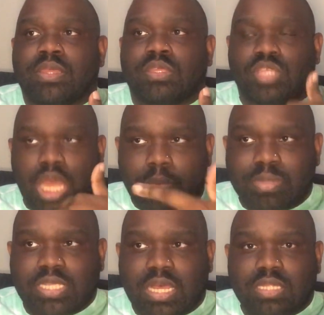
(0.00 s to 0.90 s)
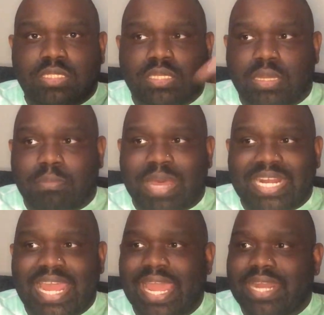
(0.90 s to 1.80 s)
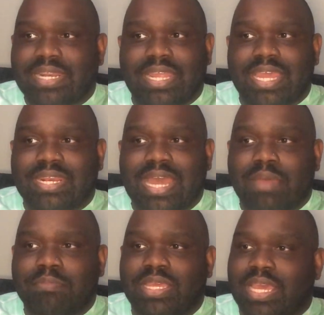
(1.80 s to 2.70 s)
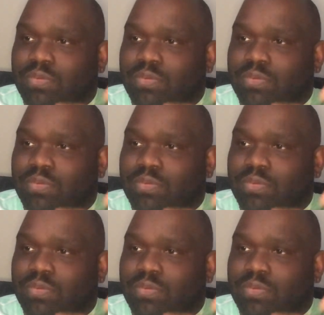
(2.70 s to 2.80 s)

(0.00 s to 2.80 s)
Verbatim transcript: Y'all would be talking to my dad and not me,